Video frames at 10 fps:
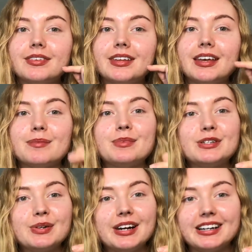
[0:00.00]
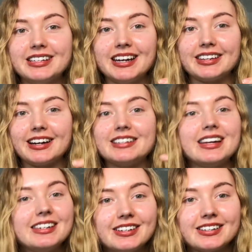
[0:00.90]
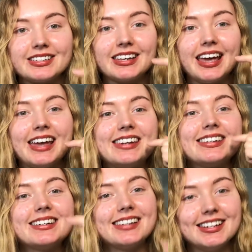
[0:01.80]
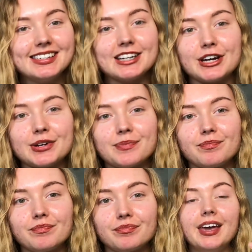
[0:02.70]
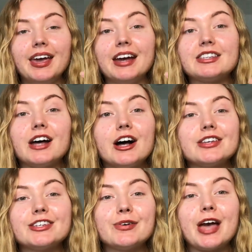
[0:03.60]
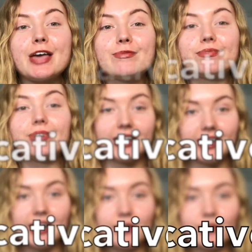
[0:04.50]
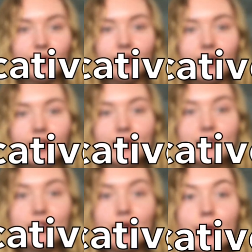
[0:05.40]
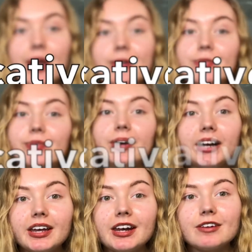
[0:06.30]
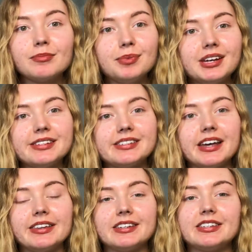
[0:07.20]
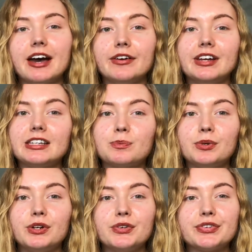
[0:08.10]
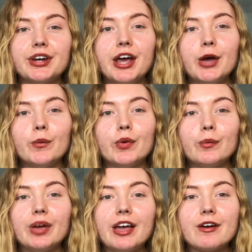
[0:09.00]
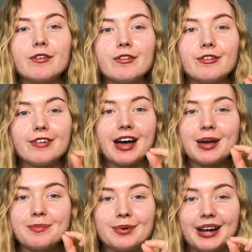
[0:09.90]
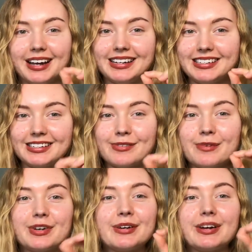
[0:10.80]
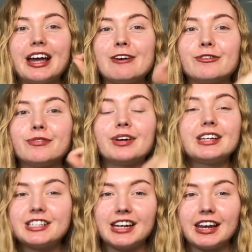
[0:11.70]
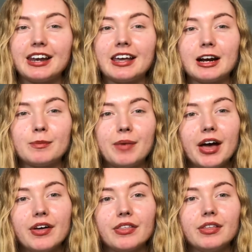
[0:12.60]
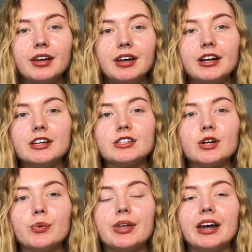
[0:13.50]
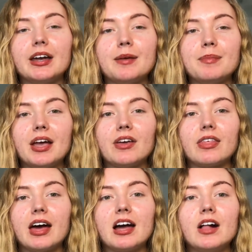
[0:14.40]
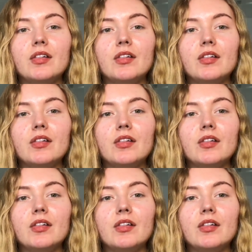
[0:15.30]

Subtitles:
in between our teeth, our dentals, interdental. It's also a fricative. So a fricative means that the sound is produced when we vibrate, when we create friction in our mouth. So when I make that